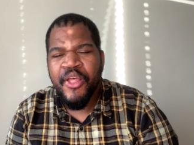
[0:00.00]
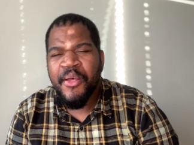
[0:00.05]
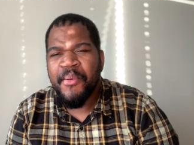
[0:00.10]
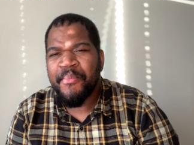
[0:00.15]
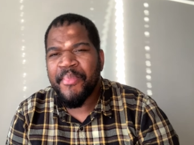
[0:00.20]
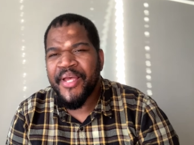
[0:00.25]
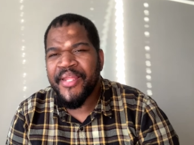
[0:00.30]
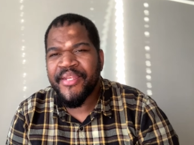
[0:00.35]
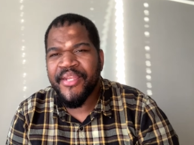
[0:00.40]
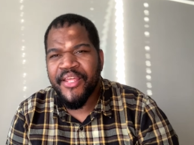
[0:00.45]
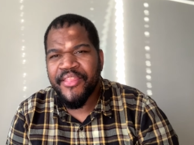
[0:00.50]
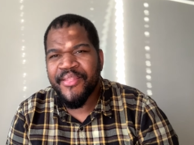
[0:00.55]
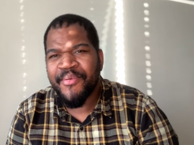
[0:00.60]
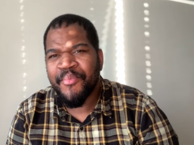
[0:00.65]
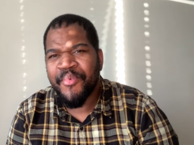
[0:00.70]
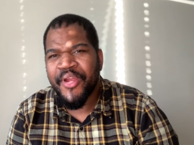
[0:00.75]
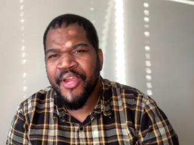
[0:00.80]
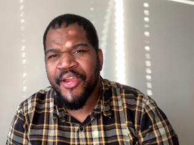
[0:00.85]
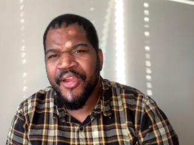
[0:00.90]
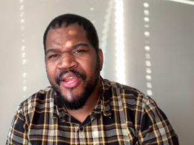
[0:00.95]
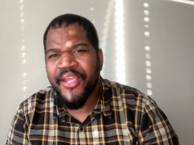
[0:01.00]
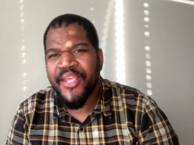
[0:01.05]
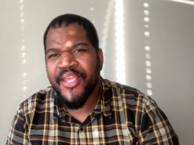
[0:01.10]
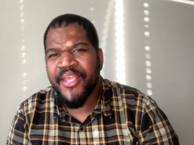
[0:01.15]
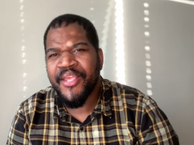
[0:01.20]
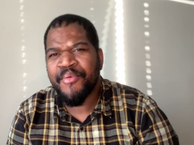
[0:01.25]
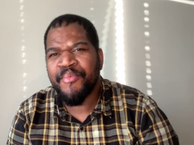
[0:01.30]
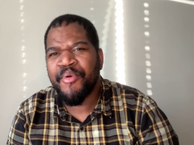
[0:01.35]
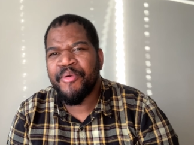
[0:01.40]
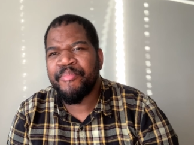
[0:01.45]
but nothing where
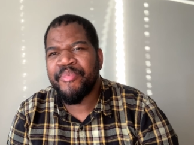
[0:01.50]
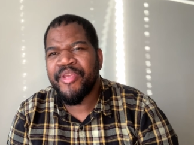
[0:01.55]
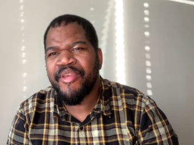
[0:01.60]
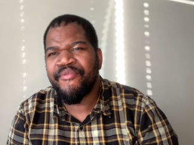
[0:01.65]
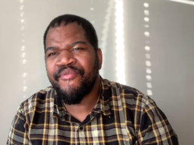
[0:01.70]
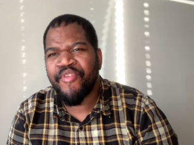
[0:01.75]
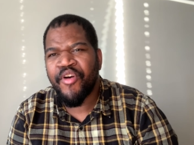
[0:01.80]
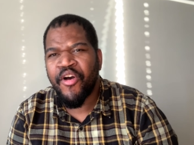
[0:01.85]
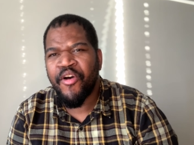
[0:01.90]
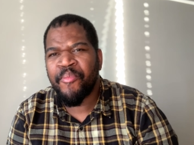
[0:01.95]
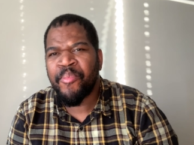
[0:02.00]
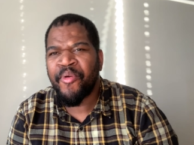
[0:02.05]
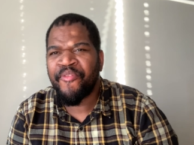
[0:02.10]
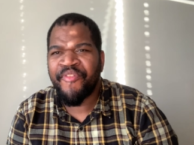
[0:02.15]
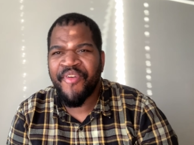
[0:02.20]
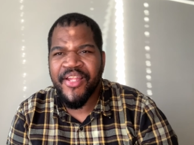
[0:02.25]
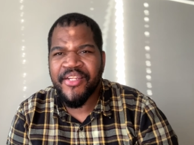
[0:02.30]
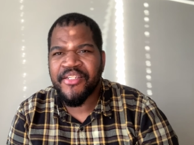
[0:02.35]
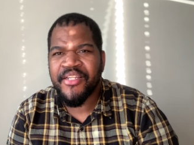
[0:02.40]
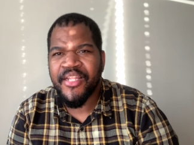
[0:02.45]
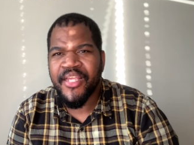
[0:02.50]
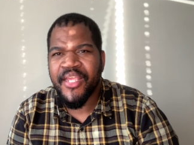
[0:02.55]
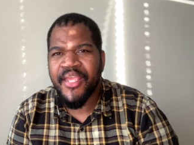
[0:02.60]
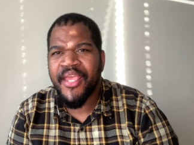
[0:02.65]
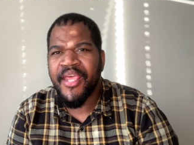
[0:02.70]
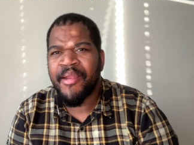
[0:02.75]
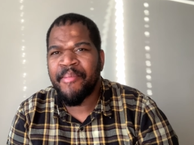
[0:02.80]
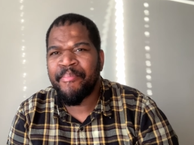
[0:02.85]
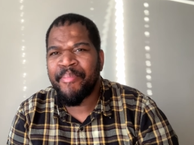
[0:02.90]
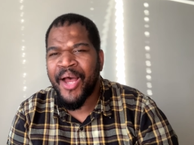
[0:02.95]
he would be involved professionally
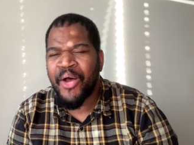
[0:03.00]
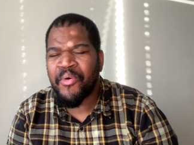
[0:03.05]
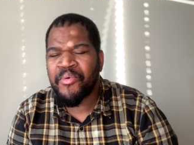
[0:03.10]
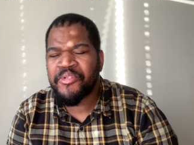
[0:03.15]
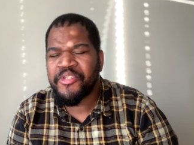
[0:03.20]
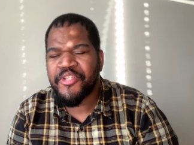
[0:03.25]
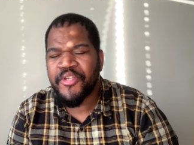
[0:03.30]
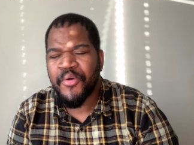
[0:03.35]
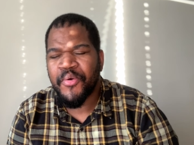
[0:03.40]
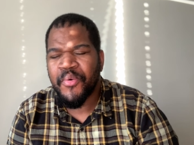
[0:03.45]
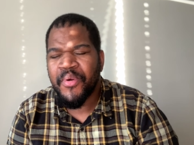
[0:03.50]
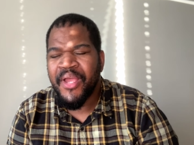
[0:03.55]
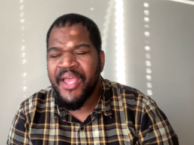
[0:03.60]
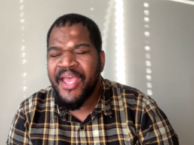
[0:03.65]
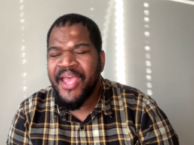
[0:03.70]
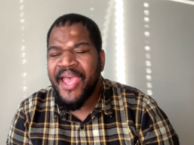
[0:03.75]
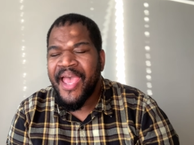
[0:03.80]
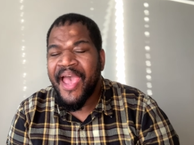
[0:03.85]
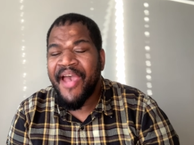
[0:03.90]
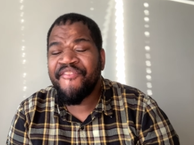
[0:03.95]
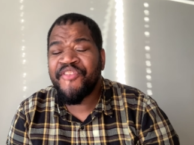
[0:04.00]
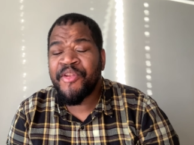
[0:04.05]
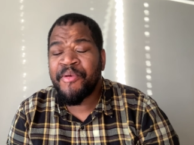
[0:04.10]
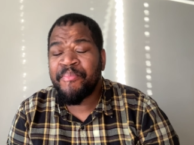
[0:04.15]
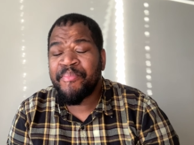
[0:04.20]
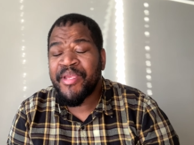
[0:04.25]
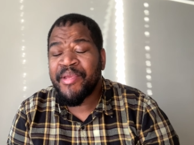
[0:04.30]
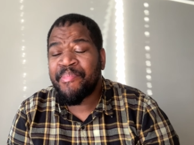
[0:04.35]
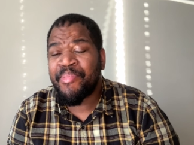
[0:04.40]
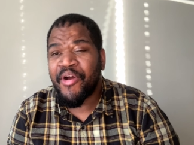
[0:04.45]
in a bout. So having
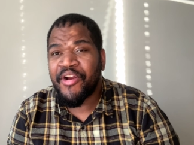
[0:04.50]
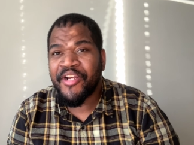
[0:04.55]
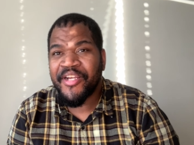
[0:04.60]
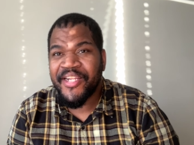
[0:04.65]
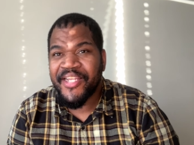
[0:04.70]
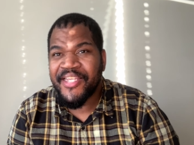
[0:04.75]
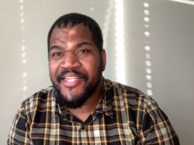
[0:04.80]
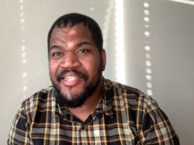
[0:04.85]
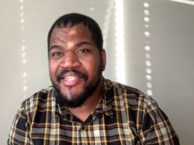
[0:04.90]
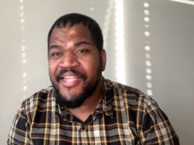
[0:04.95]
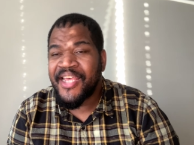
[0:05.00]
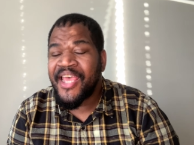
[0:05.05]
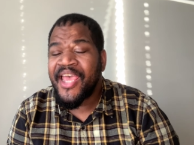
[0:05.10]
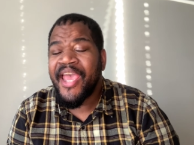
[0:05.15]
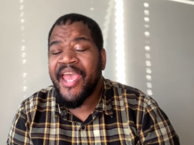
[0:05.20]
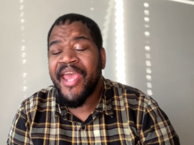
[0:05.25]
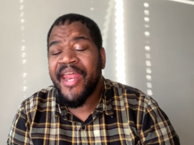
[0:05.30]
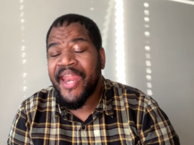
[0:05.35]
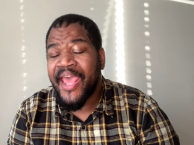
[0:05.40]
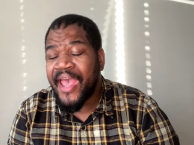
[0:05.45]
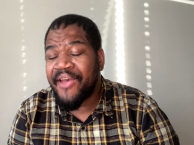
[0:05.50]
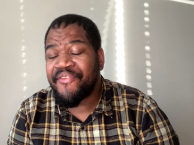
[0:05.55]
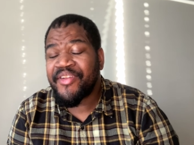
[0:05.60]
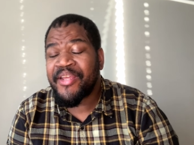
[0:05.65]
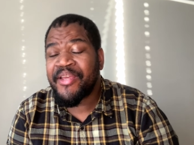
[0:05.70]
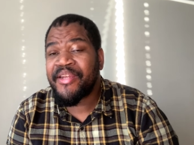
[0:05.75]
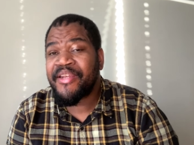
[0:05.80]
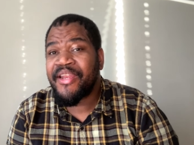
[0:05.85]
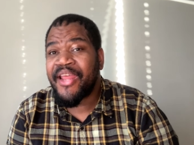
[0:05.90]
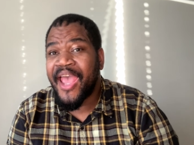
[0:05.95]
him be part of this and having
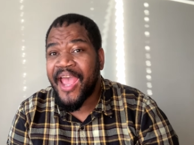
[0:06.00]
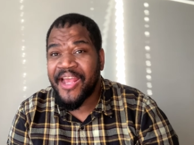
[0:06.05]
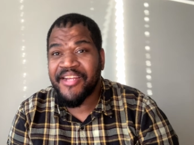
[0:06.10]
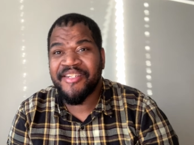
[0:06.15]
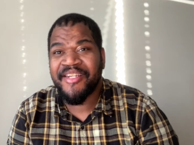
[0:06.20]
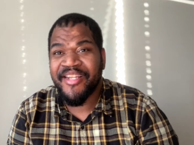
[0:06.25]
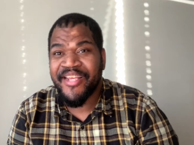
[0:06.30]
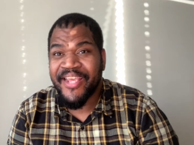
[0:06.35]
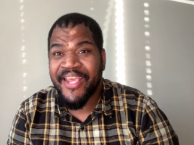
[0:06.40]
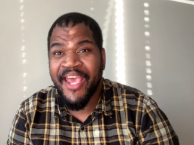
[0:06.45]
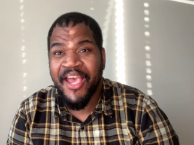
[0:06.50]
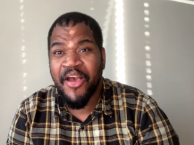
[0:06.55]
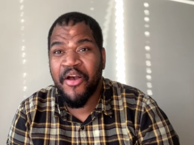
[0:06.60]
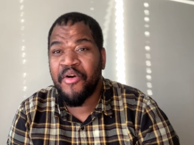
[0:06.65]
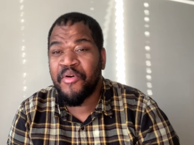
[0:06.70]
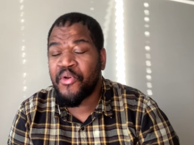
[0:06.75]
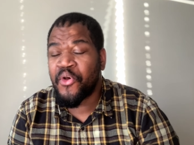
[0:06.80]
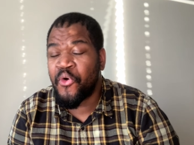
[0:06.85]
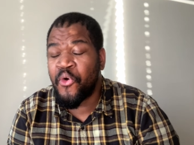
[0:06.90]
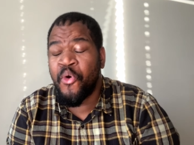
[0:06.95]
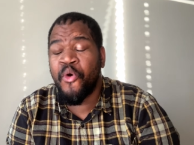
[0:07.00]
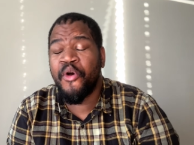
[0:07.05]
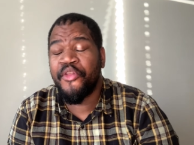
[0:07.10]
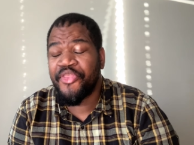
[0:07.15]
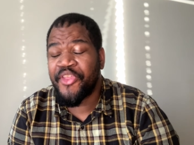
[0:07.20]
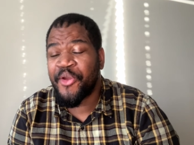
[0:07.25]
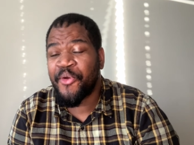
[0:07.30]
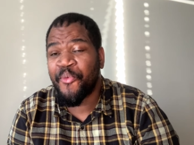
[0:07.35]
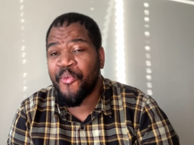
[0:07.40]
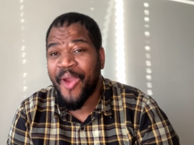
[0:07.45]
it actually count on
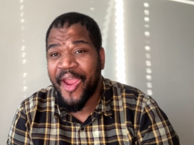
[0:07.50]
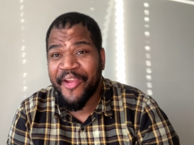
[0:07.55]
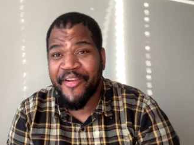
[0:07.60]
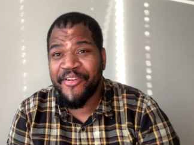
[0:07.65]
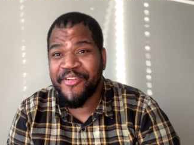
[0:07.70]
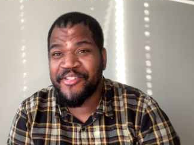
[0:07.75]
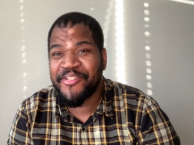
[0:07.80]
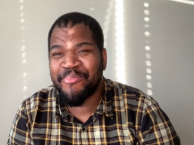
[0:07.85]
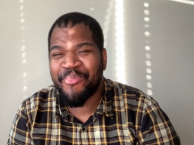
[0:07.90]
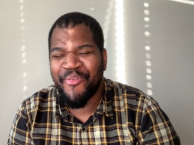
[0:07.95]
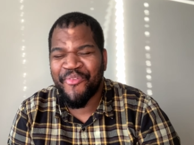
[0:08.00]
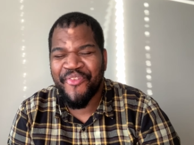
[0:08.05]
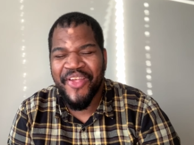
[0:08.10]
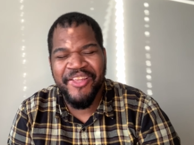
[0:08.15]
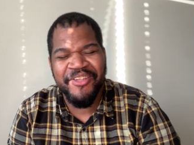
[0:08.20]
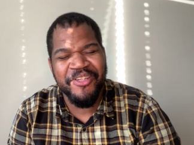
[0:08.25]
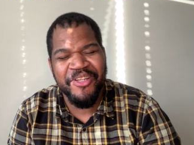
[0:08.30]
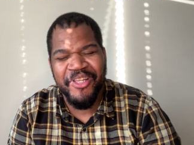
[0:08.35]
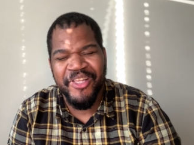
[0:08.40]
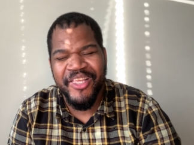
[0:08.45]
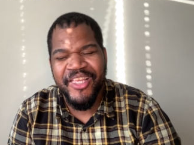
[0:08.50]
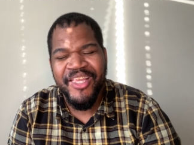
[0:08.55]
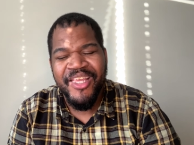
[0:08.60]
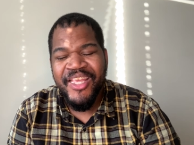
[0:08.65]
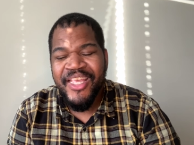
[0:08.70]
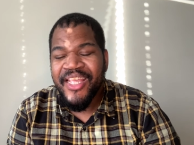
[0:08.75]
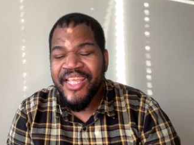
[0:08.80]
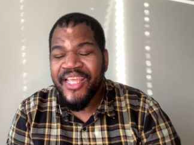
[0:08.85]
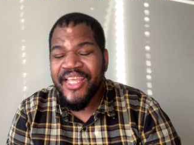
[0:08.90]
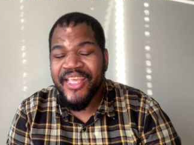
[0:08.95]
their records professionally
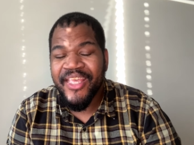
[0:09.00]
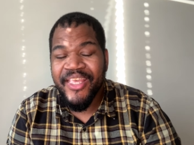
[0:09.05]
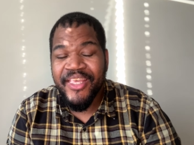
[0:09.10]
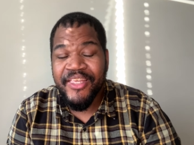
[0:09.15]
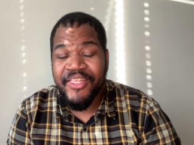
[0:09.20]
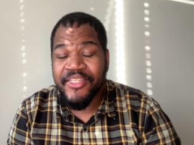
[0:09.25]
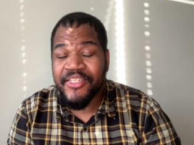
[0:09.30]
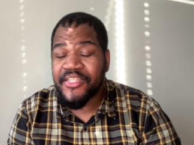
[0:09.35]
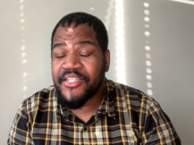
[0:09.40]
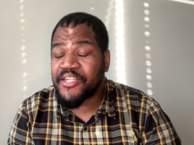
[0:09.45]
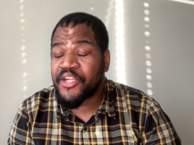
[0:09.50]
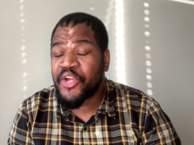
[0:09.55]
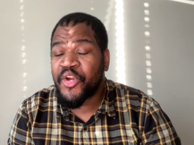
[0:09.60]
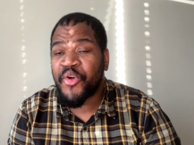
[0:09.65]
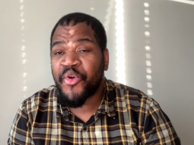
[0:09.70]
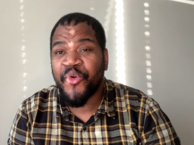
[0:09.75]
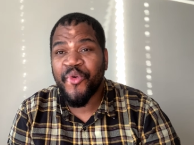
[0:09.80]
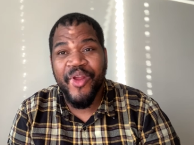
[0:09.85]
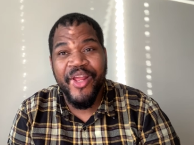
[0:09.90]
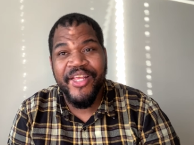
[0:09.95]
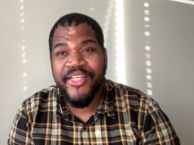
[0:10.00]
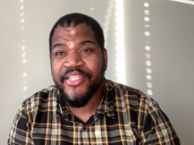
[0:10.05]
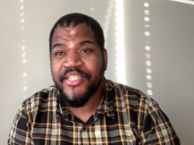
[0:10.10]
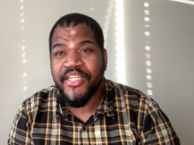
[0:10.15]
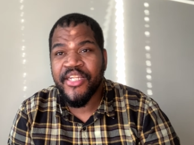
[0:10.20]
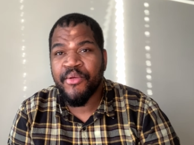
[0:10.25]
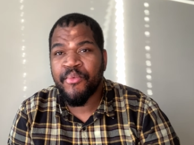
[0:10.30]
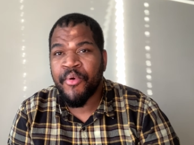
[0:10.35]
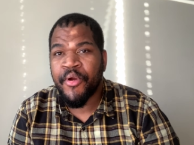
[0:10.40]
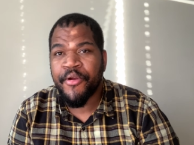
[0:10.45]
is
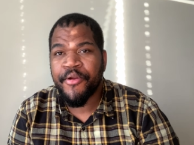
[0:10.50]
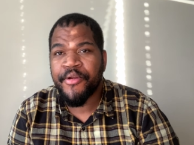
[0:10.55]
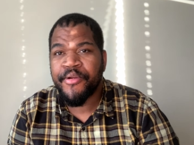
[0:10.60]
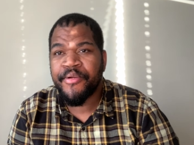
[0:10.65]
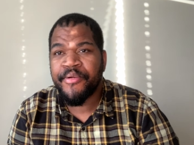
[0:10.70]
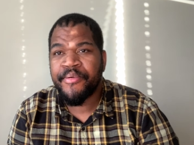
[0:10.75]
crazy work.